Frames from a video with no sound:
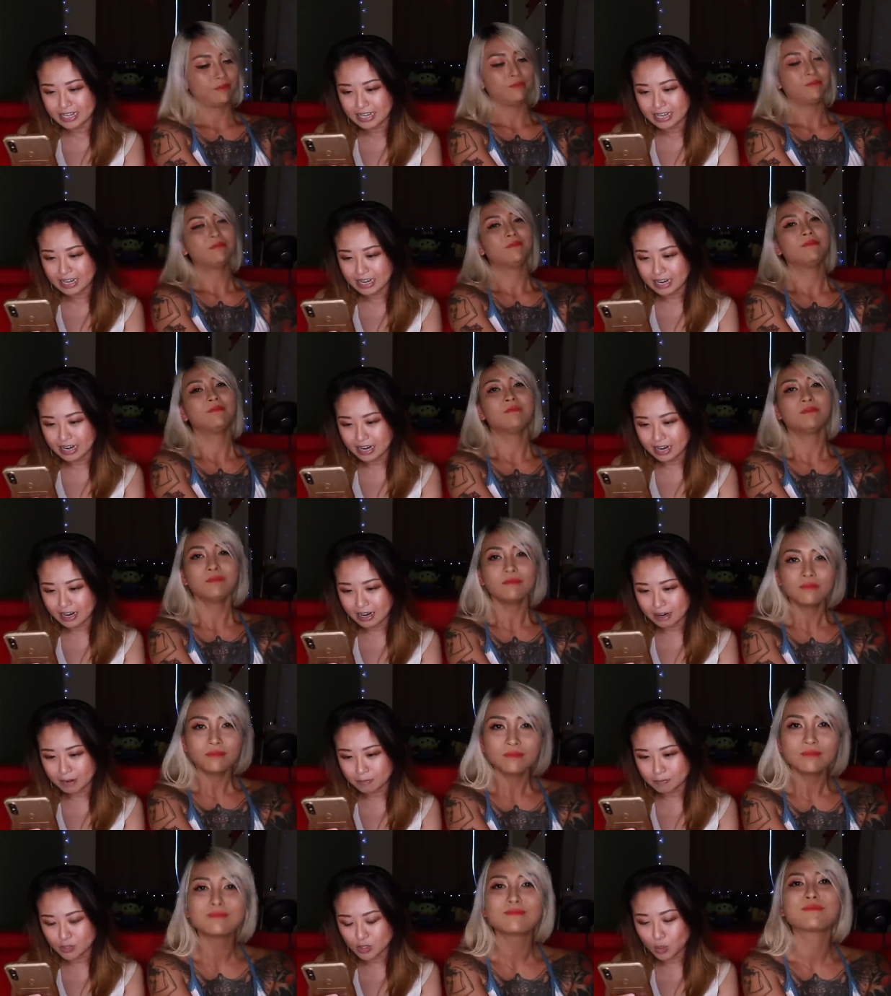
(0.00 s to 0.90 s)
Speaker 1: Mm -hmm.
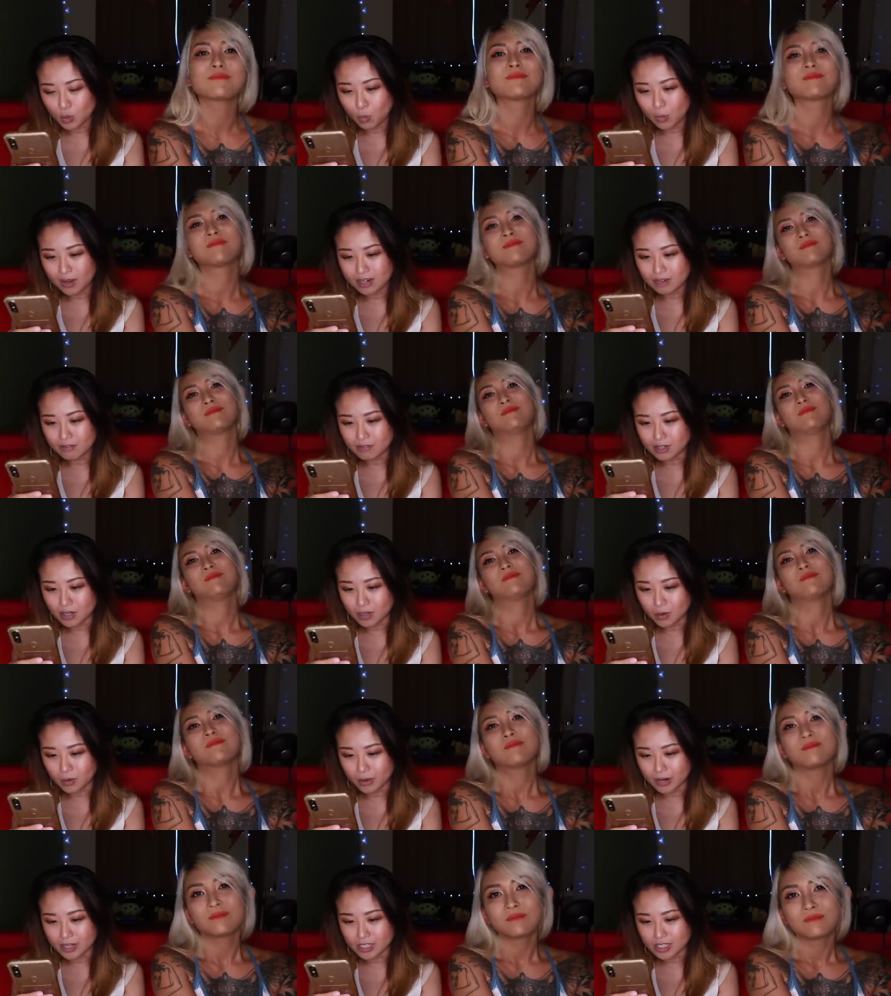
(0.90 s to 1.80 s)
um, so one of the
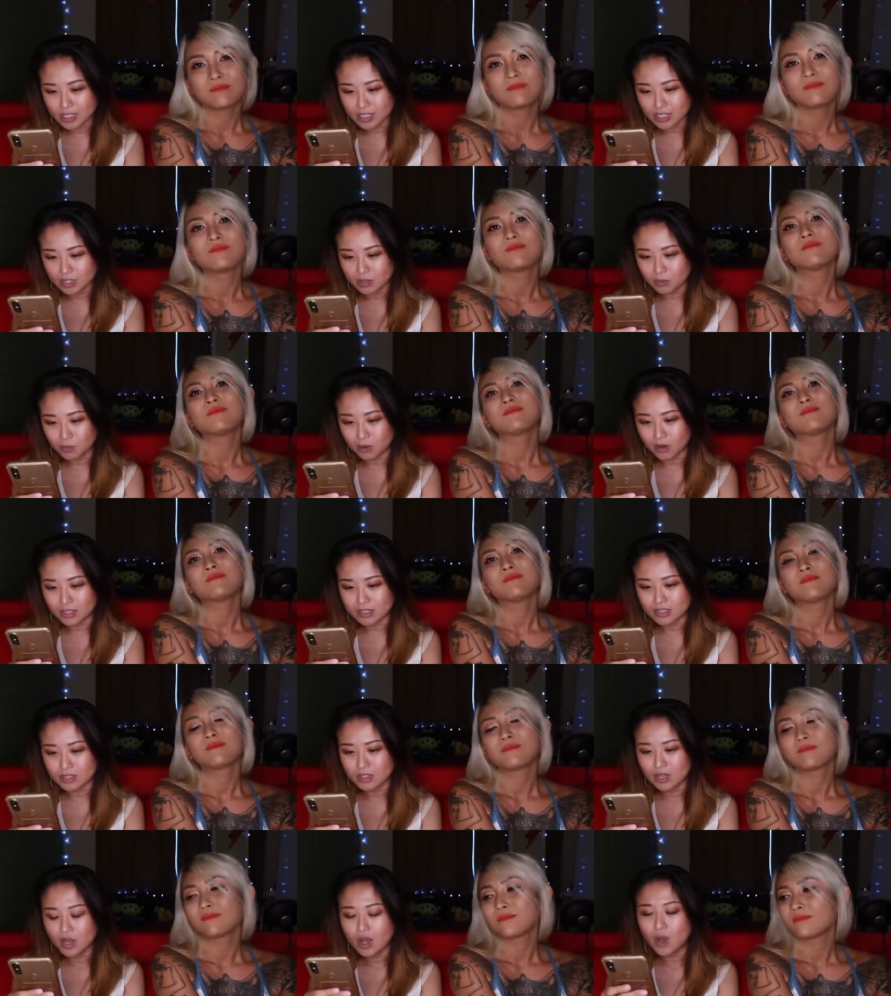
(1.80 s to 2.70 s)
question
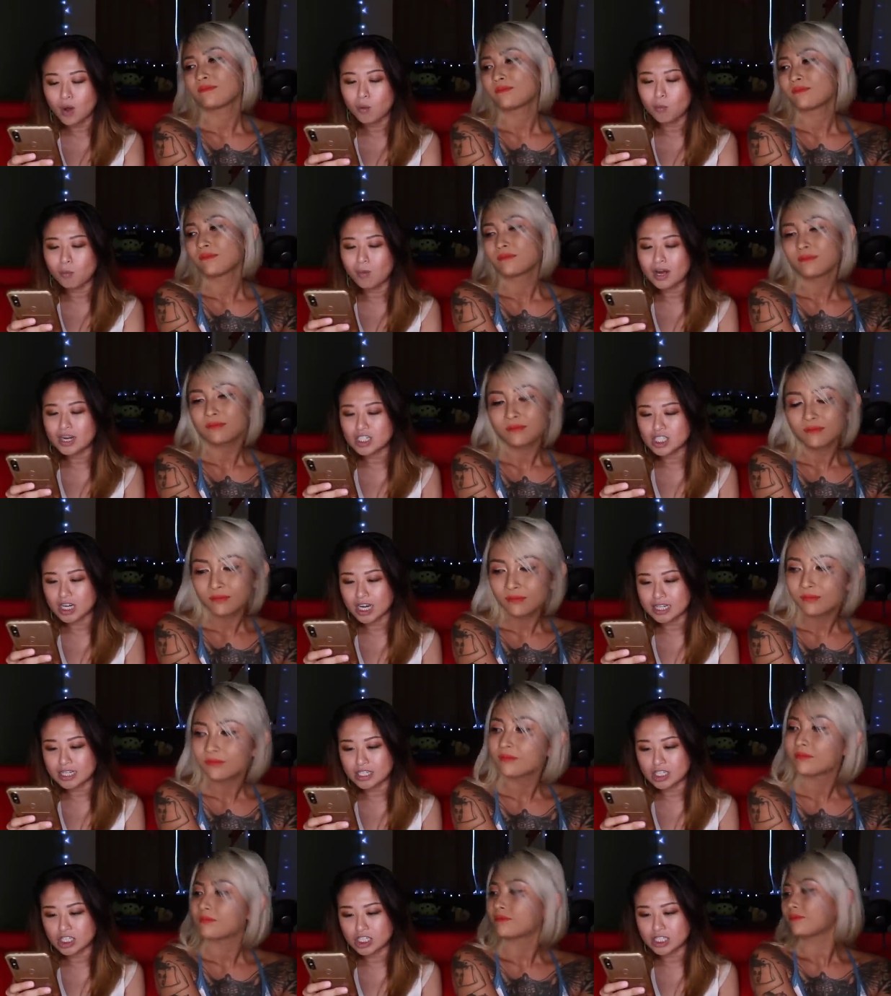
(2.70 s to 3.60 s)
was, what
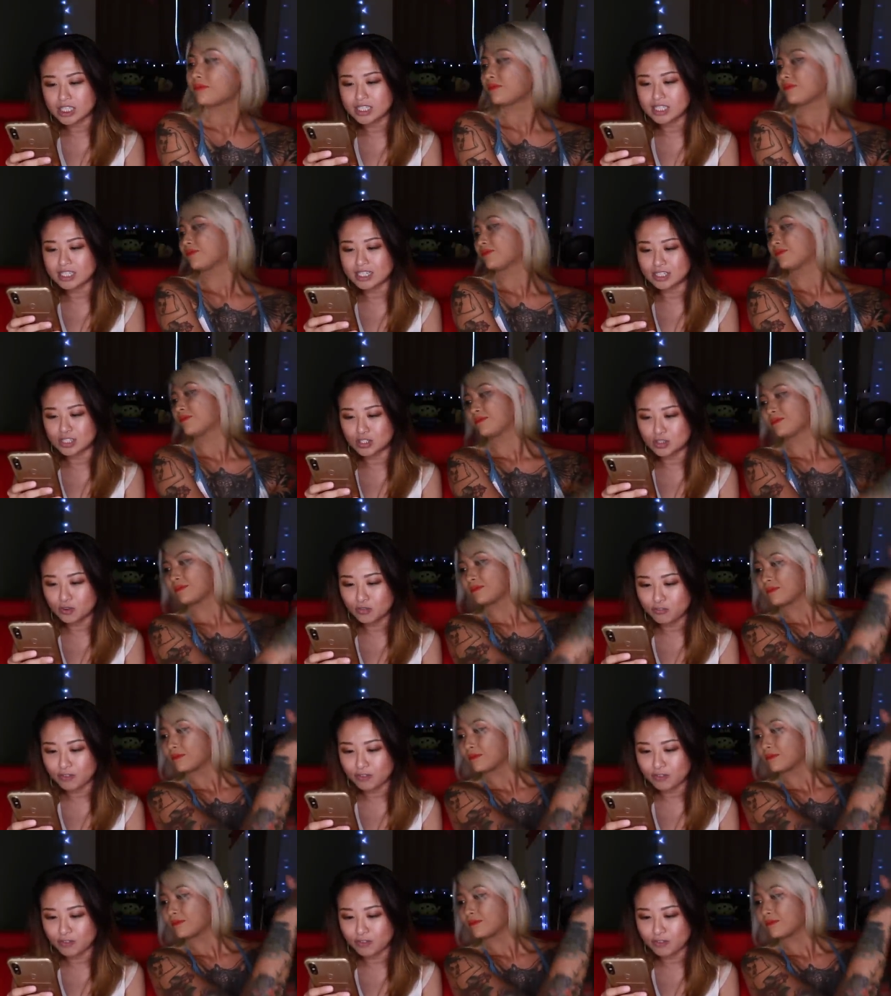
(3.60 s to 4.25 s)
challenges did you